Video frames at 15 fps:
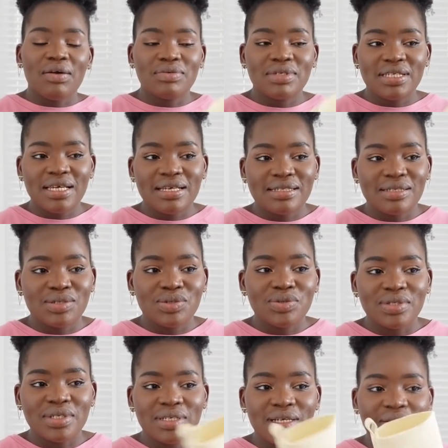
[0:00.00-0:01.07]
would say it's
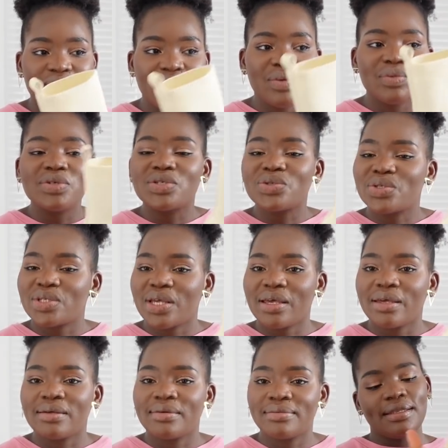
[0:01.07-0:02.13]
nude. What would you say?
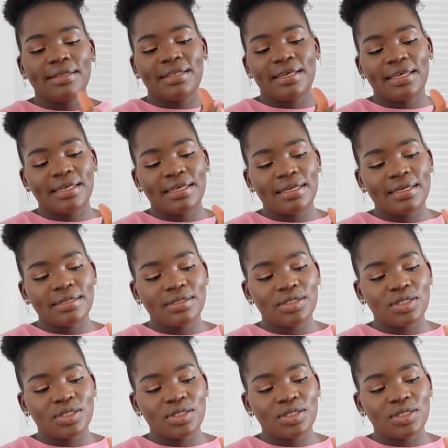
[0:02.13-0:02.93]
And the heel